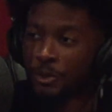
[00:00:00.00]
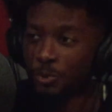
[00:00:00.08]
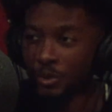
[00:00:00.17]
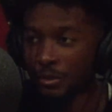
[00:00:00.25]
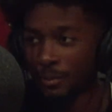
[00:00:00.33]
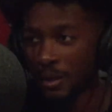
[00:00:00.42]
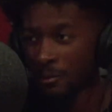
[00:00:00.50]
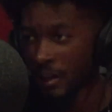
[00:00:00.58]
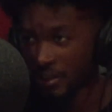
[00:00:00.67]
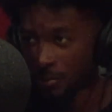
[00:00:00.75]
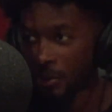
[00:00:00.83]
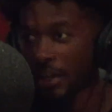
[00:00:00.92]
sweetener, maybe
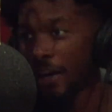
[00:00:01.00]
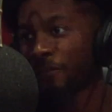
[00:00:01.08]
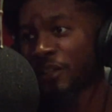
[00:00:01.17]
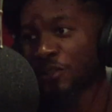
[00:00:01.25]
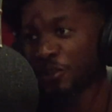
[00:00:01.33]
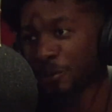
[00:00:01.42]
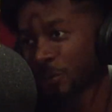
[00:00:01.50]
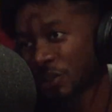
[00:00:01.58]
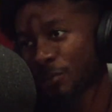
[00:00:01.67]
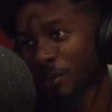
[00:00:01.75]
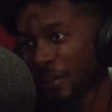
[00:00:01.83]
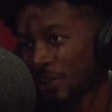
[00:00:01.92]
like some agave syrup or
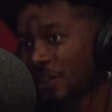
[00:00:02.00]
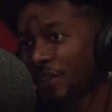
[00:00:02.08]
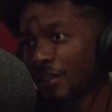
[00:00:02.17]
something like that.